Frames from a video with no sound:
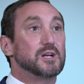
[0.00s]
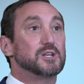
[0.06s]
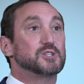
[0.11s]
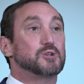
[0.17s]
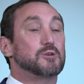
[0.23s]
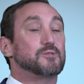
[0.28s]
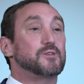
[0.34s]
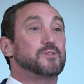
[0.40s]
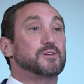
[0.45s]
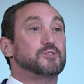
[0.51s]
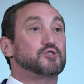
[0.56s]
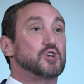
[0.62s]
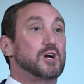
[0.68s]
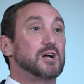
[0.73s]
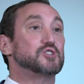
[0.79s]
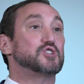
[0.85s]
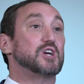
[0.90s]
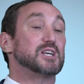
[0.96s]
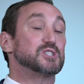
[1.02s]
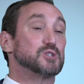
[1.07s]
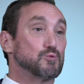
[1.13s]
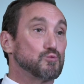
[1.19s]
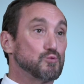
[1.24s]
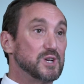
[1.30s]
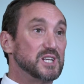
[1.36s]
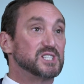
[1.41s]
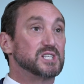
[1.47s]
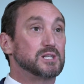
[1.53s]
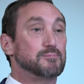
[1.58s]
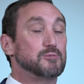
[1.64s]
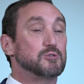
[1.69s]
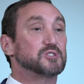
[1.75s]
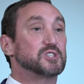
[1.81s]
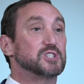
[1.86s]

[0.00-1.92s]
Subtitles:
so that the judge has a reasonable